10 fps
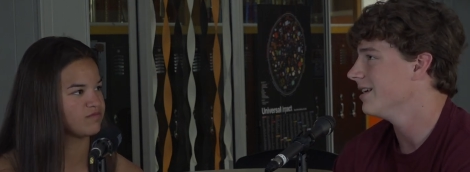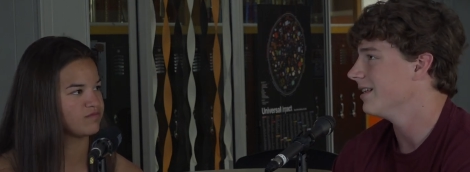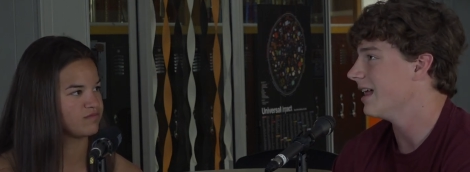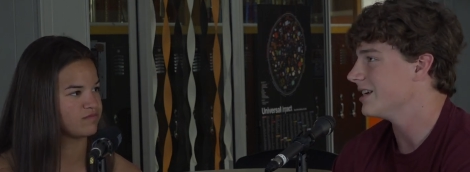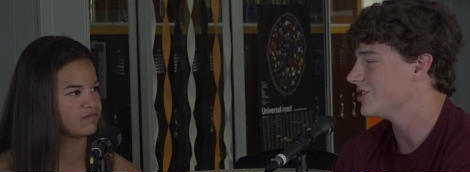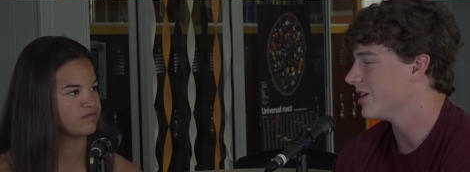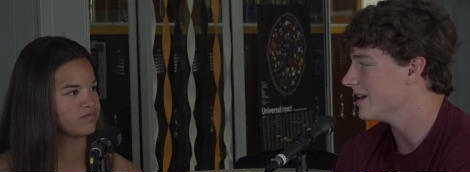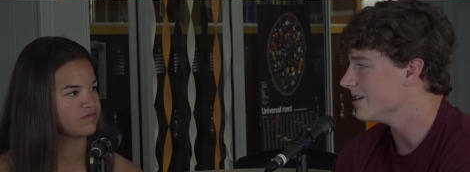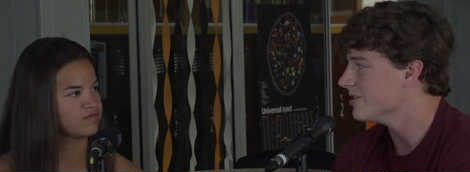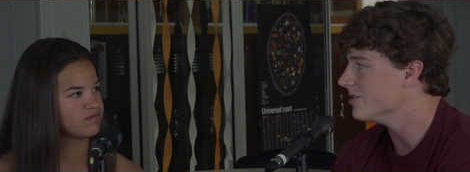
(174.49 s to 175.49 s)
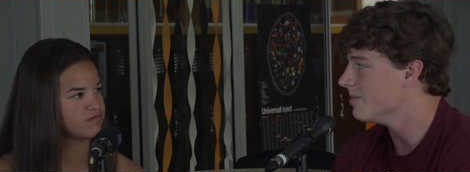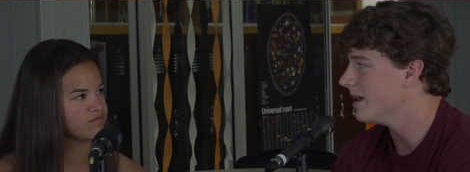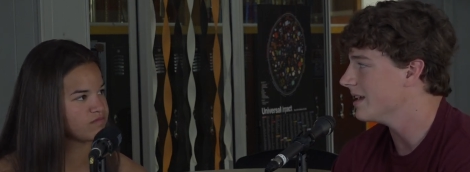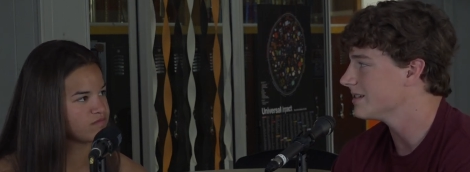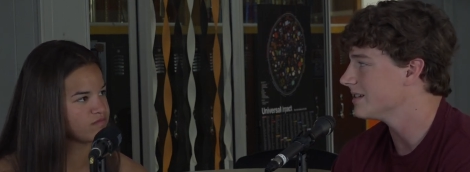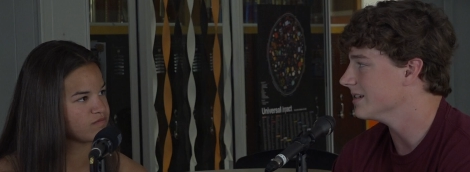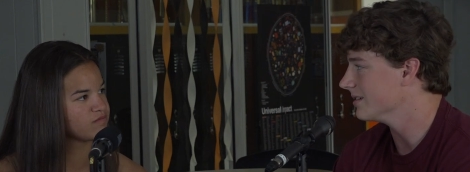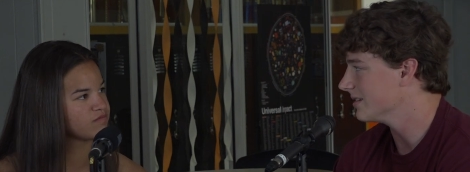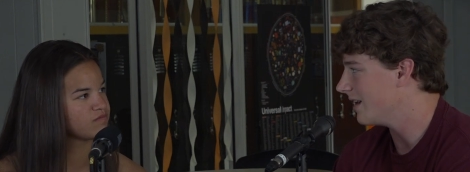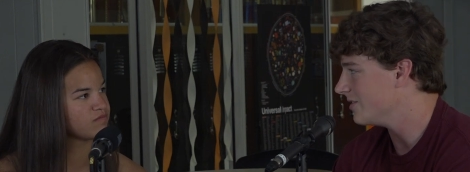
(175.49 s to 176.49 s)
Speaker 1: Last year I didn't do the best, and
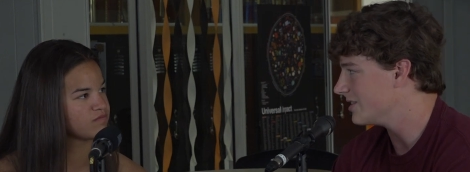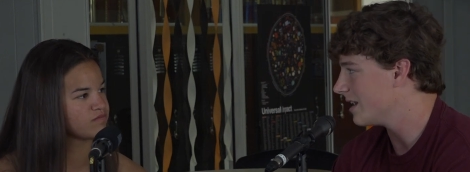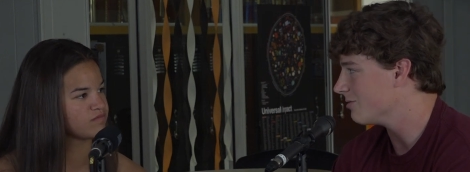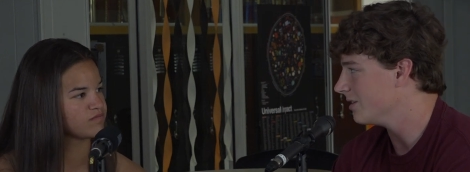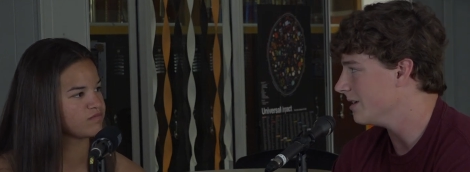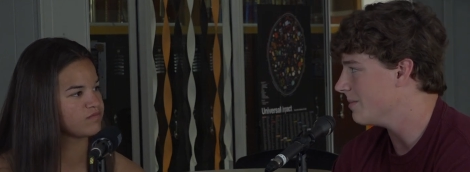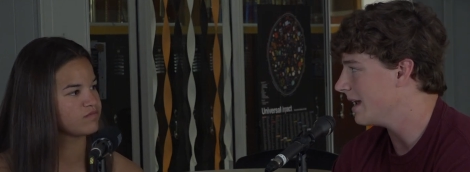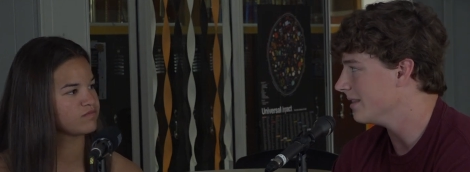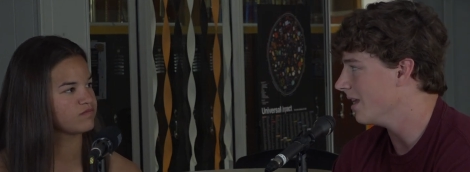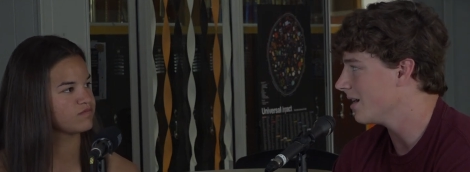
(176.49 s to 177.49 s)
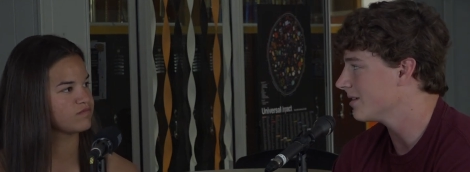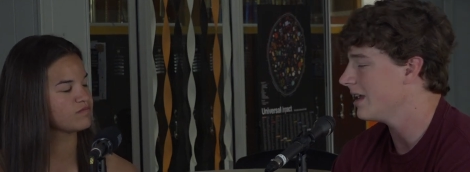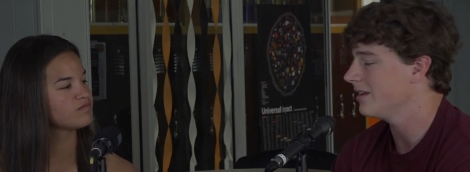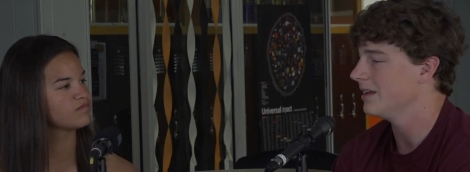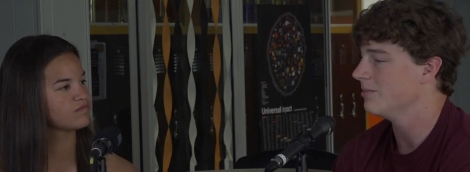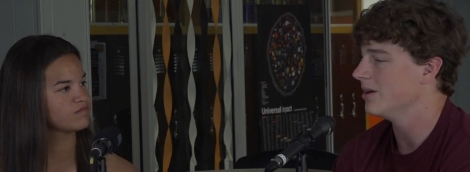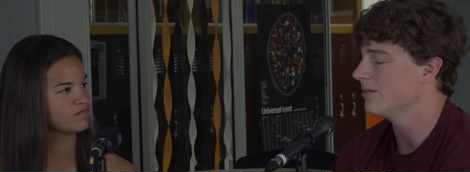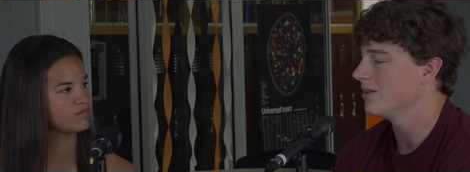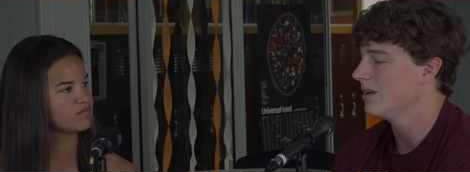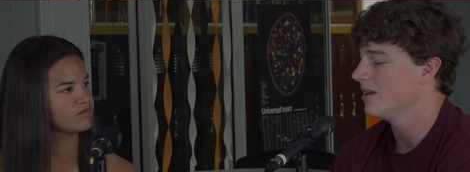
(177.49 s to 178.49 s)
I've just had really bad luck lately. But
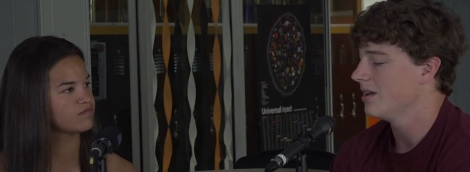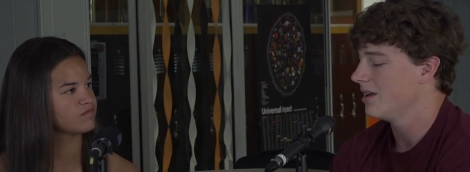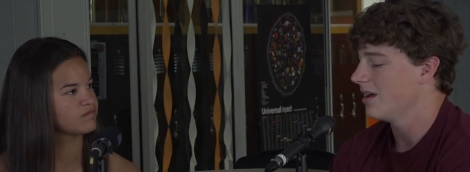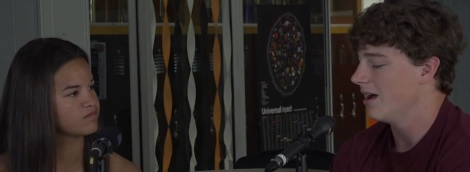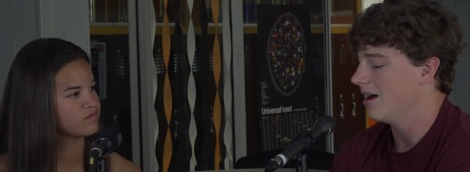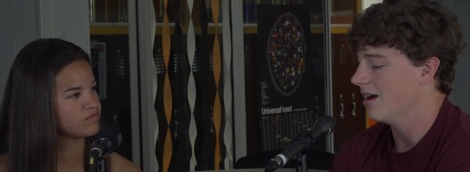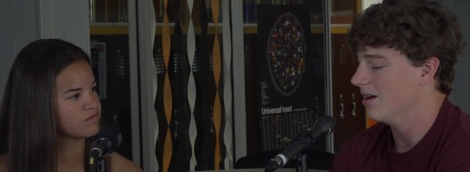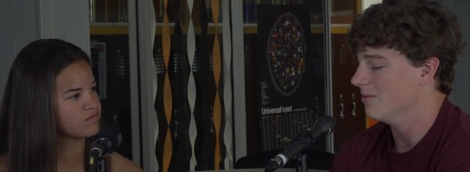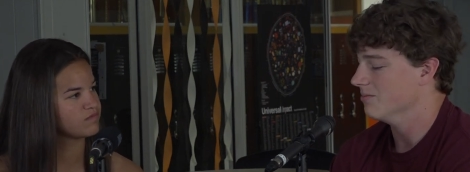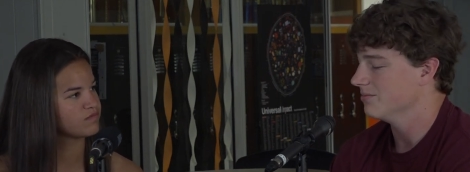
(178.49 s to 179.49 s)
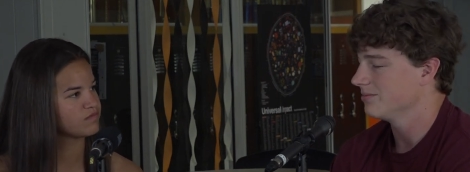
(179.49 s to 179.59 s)
um,